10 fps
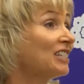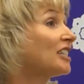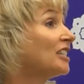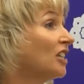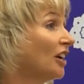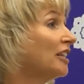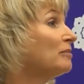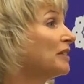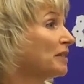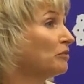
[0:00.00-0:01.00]
into the
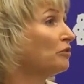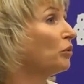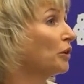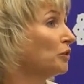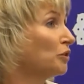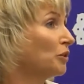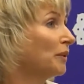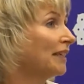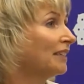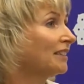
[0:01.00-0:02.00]
dynamism of what you're
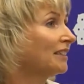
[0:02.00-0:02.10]
doing.